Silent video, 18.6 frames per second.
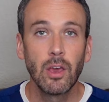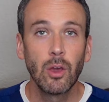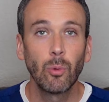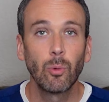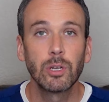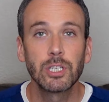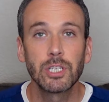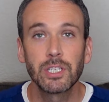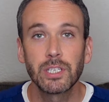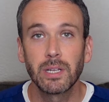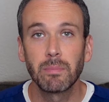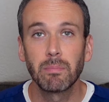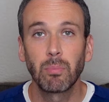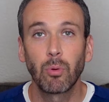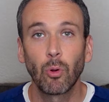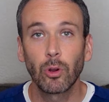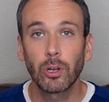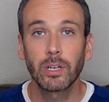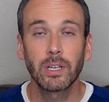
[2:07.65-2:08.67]
which is an
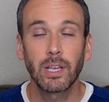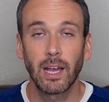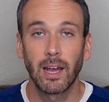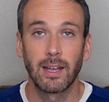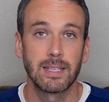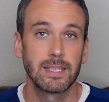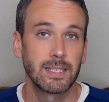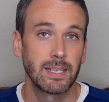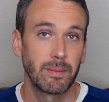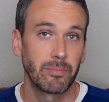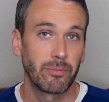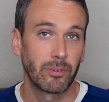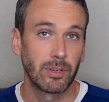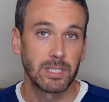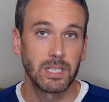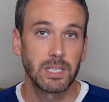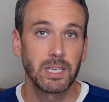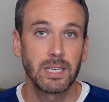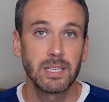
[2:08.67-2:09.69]
important concept for
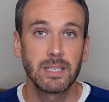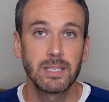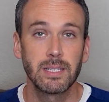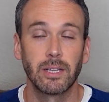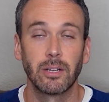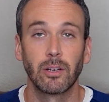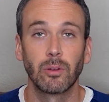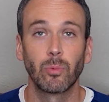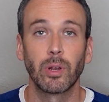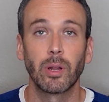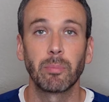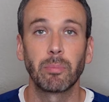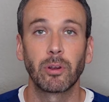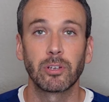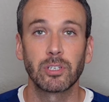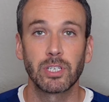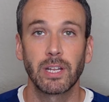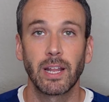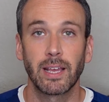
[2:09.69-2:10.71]
us to consider when a
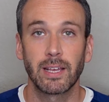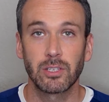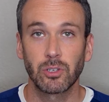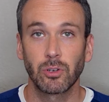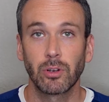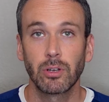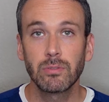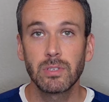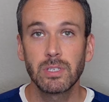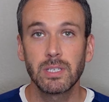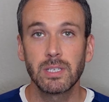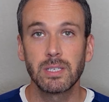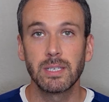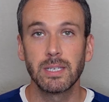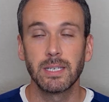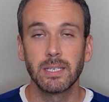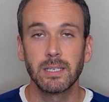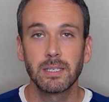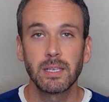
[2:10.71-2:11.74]
person has Crohn's
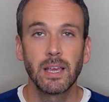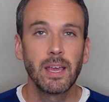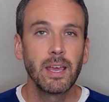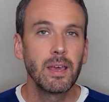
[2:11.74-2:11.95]
disease